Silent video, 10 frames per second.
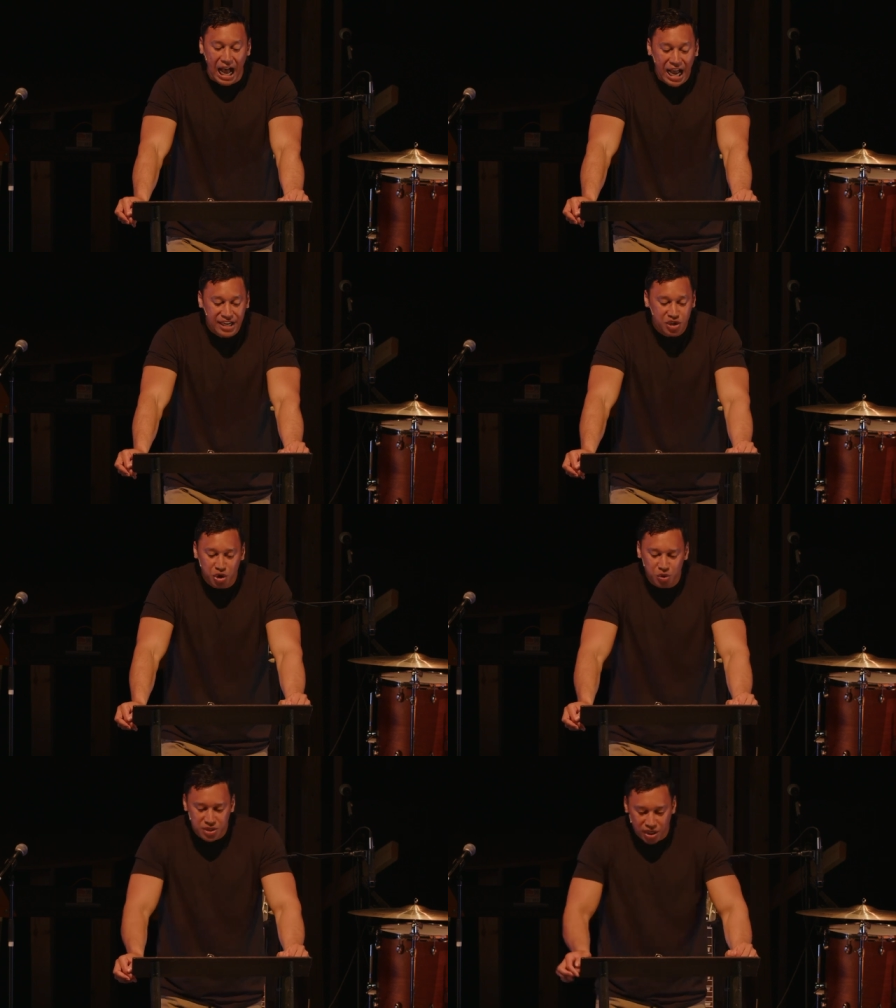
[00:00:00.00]
I
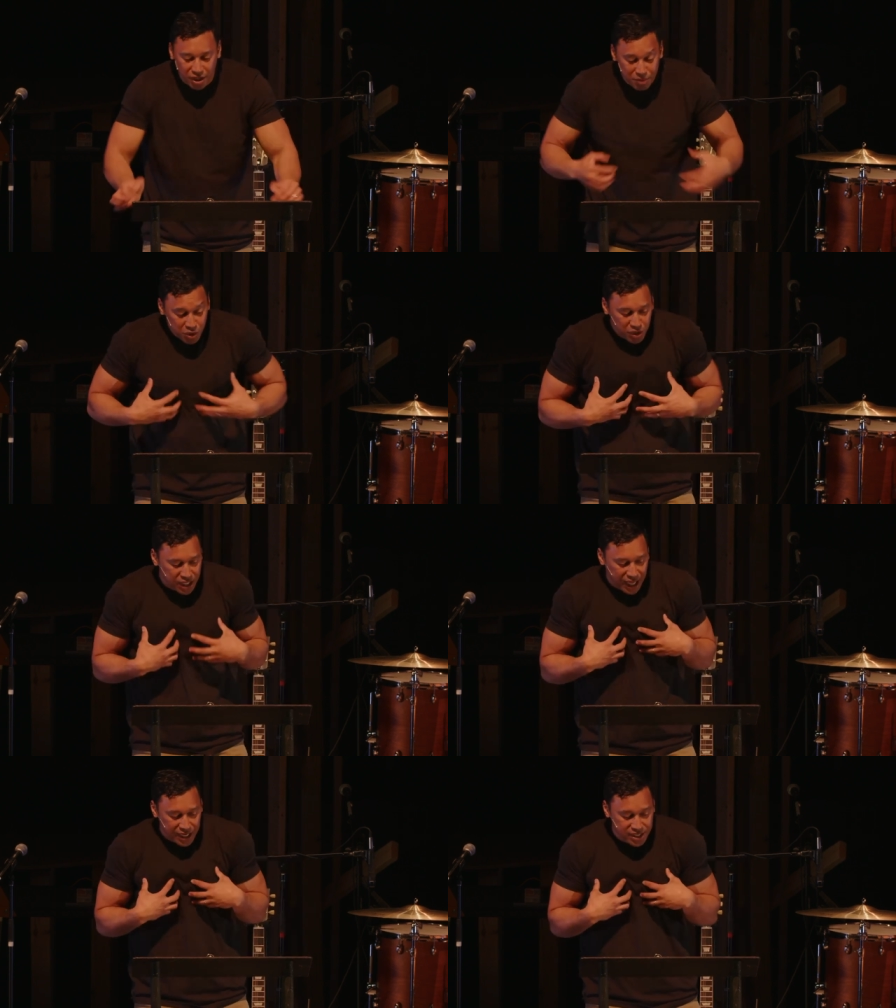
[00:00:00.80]
do to
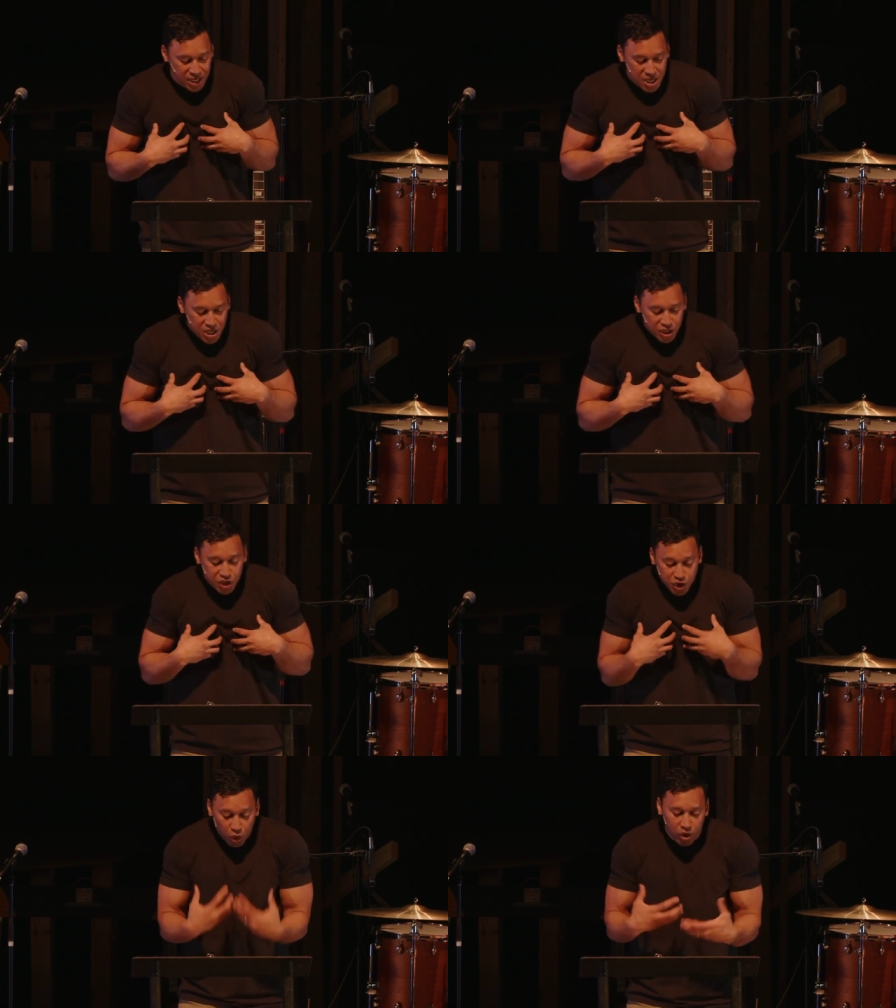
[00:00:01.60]
communicate
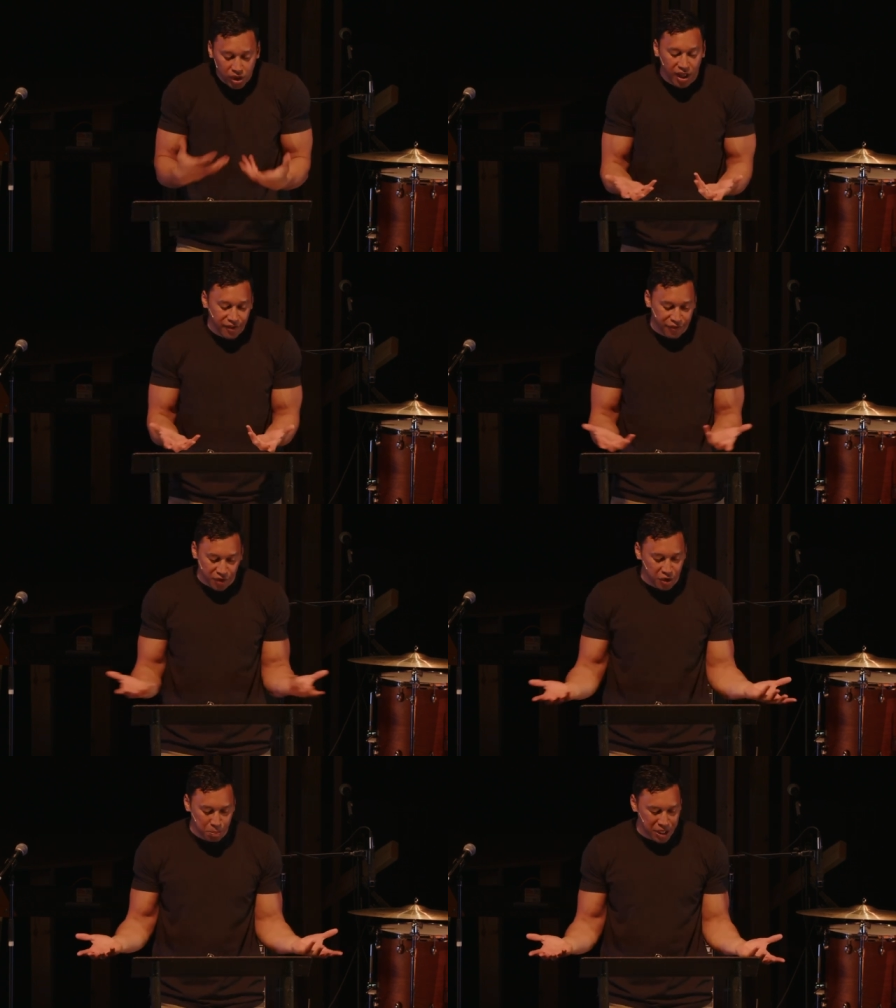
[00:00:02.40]
your love
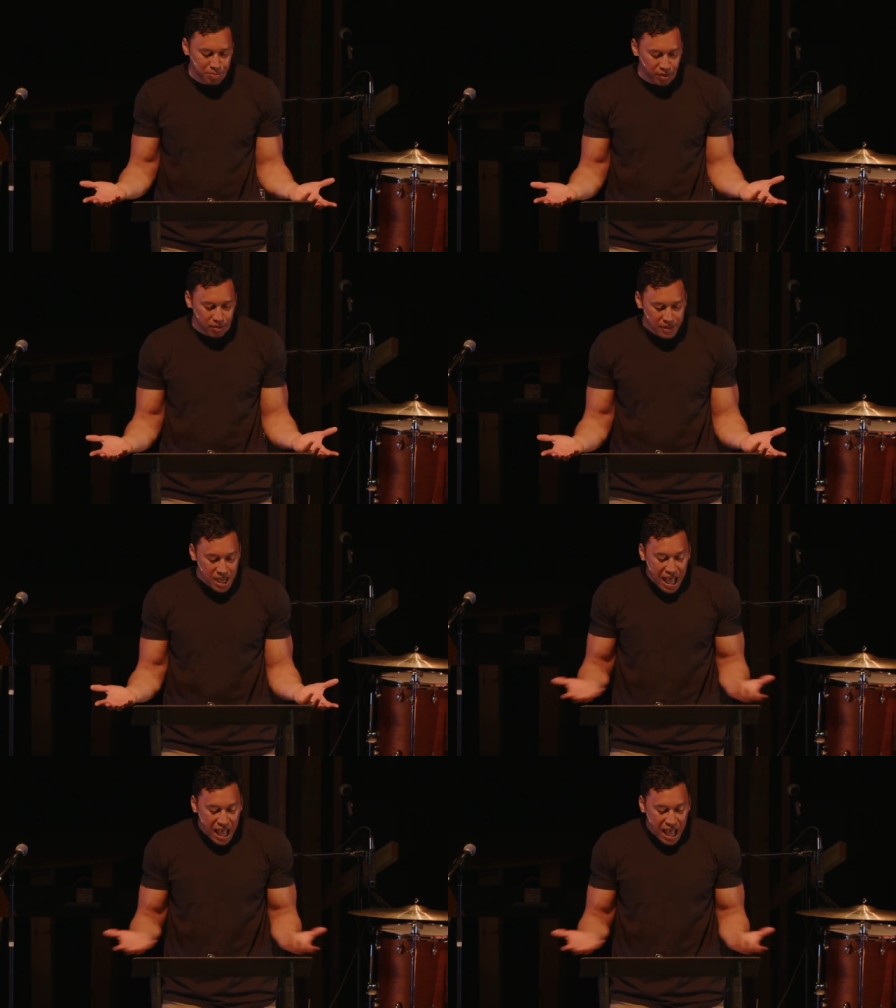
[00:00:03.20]
for your people?